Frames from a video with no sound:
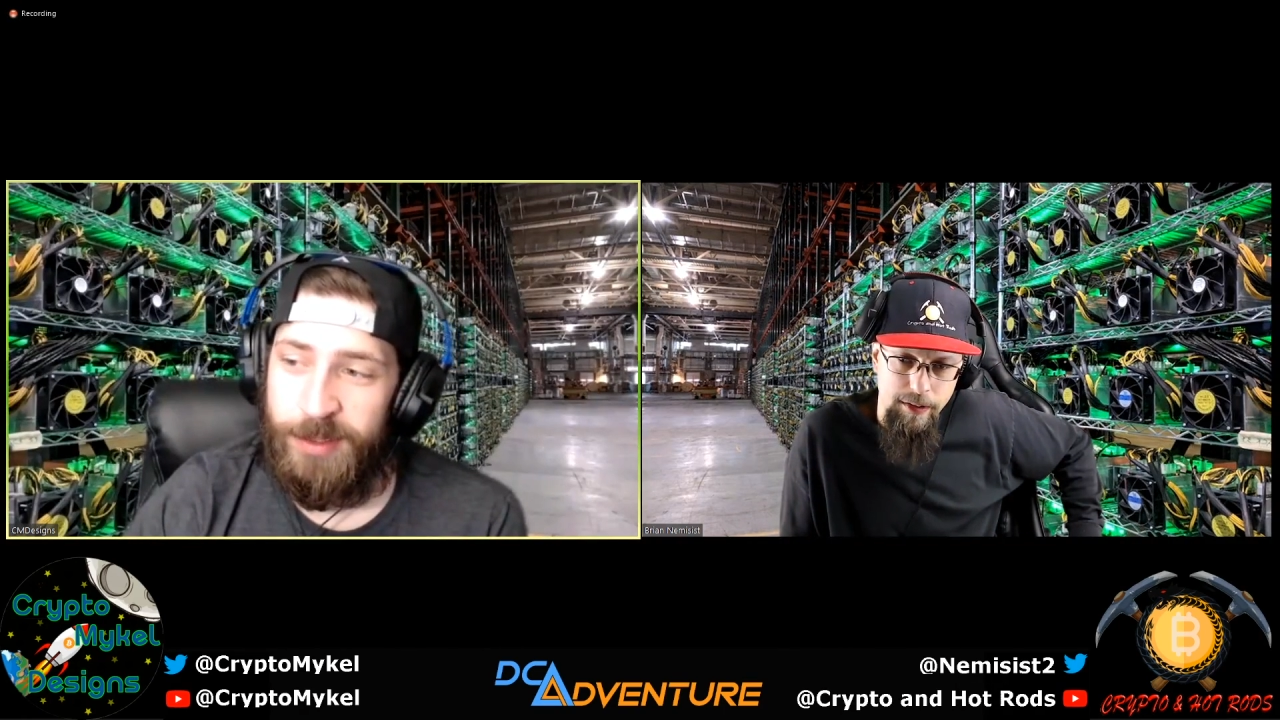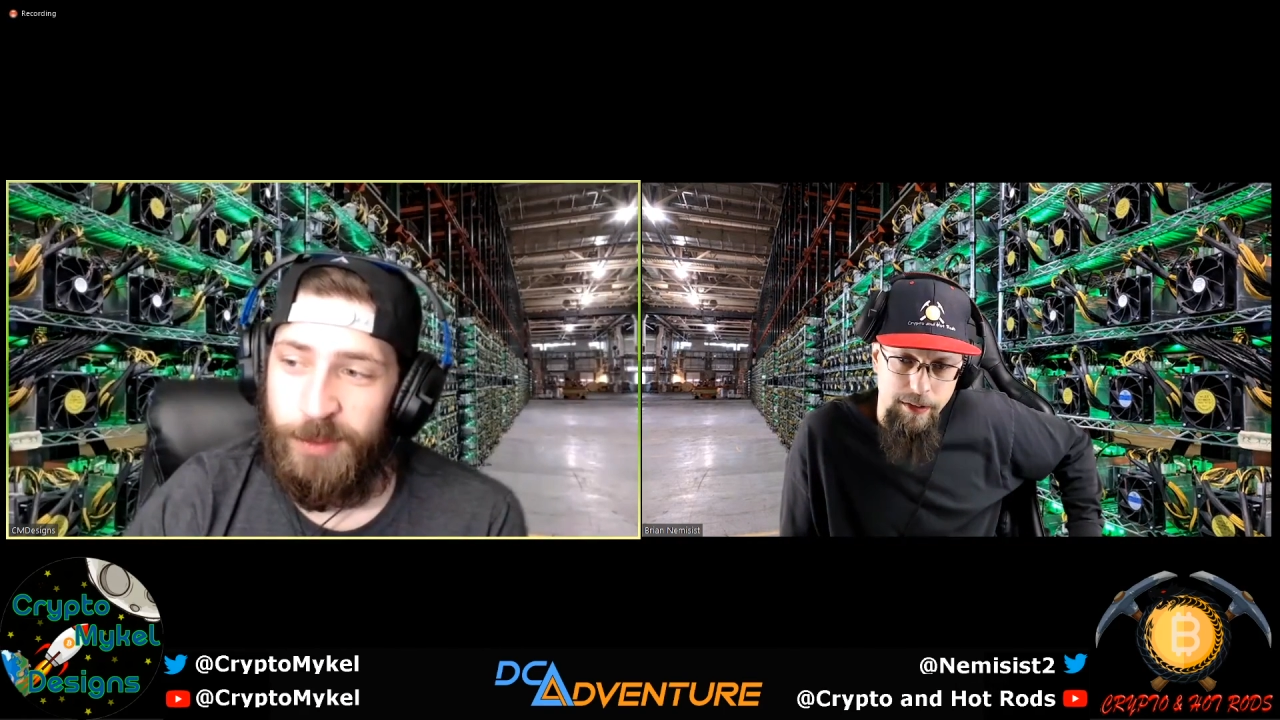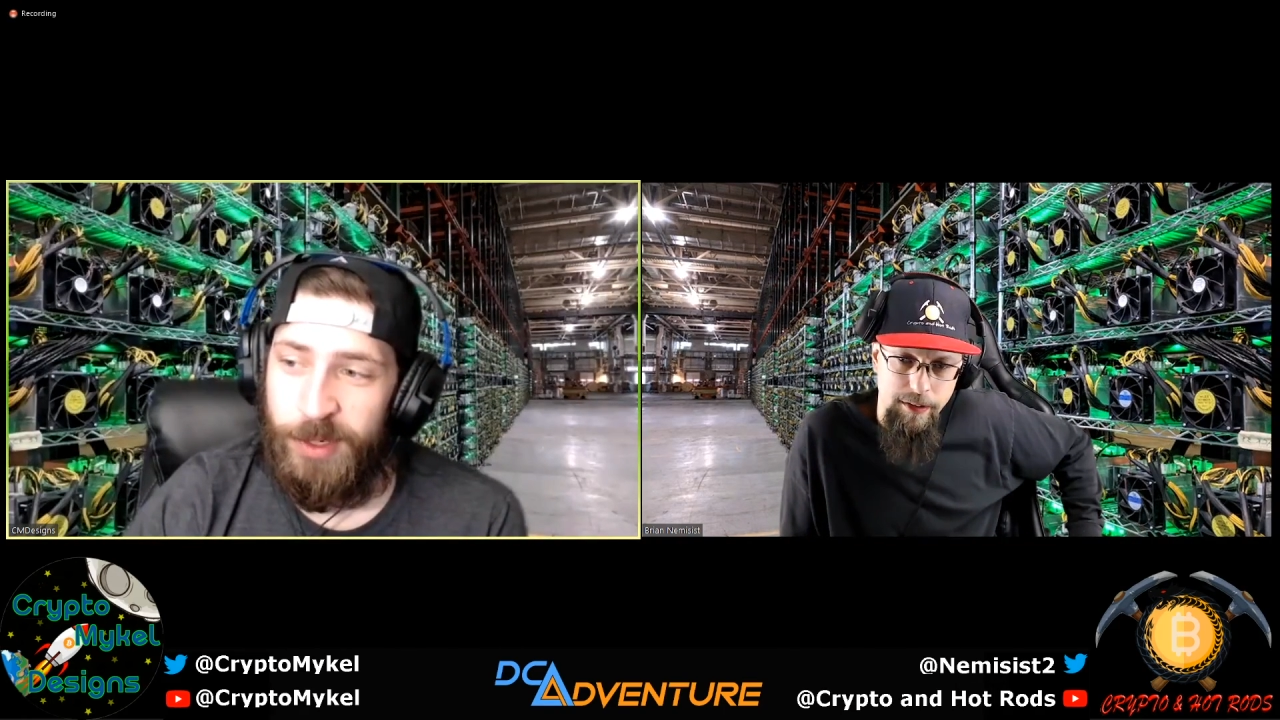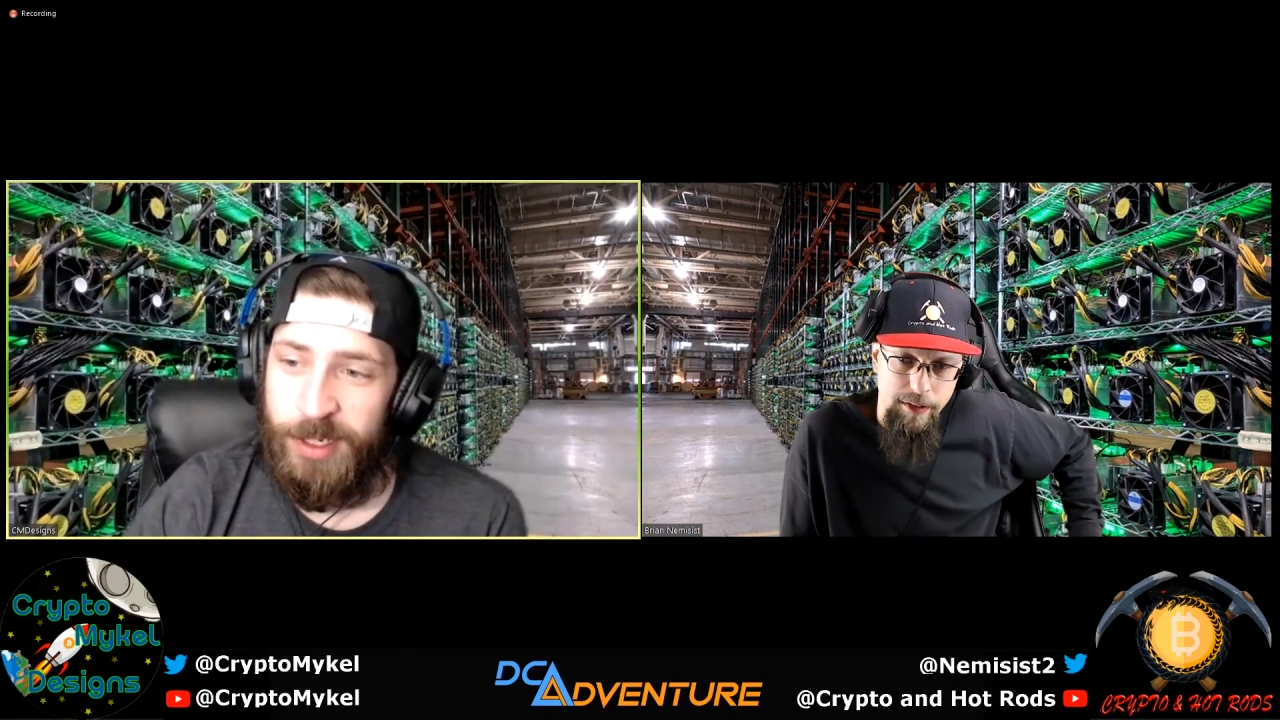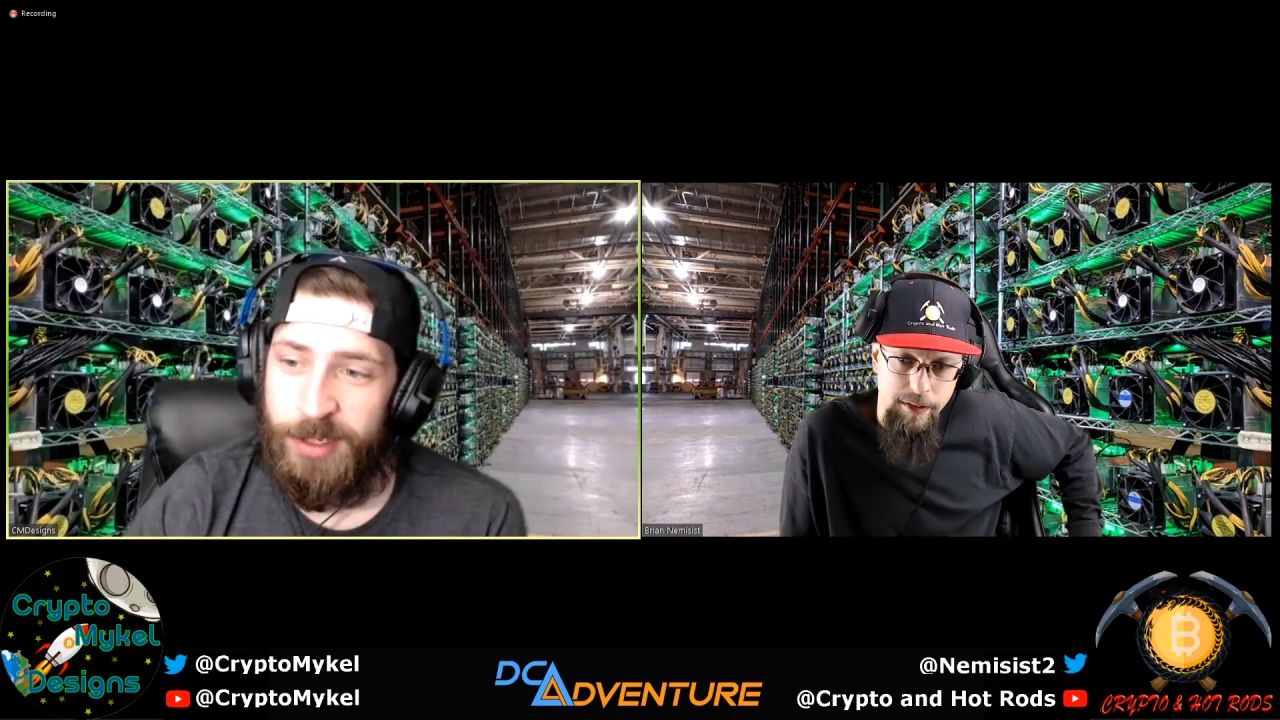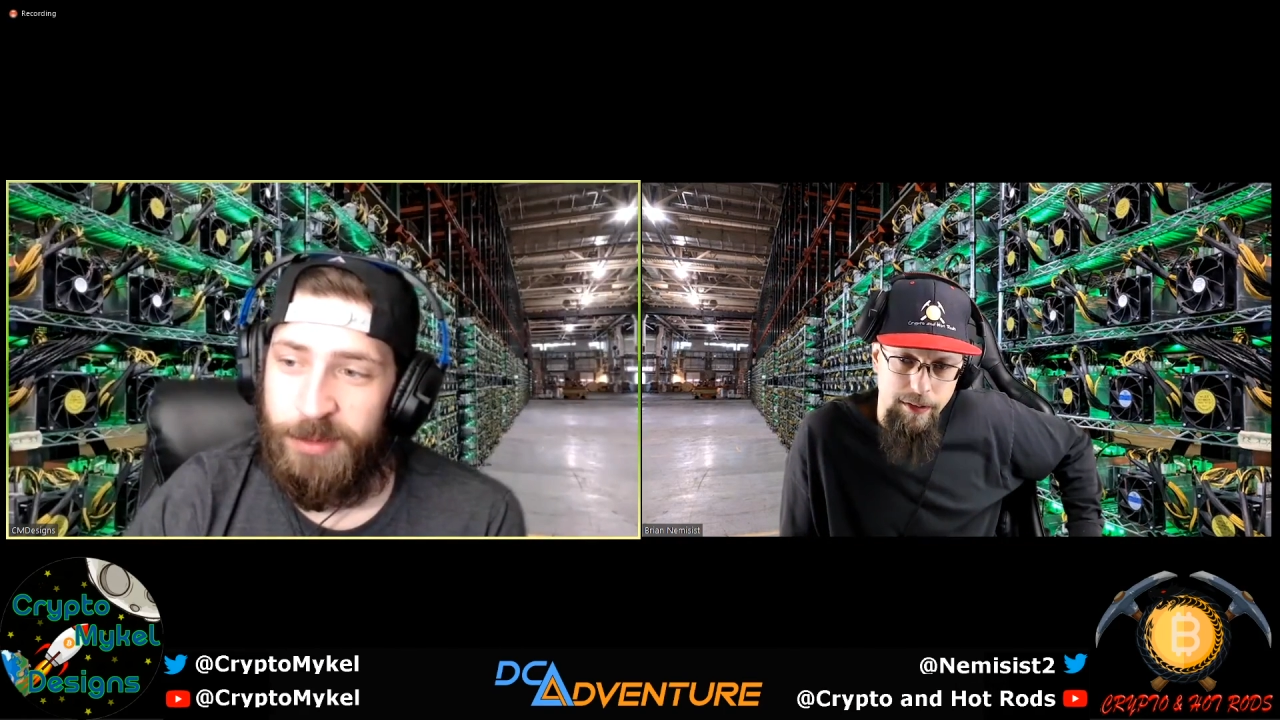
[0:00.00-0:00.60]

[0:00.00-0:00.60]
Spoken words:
Win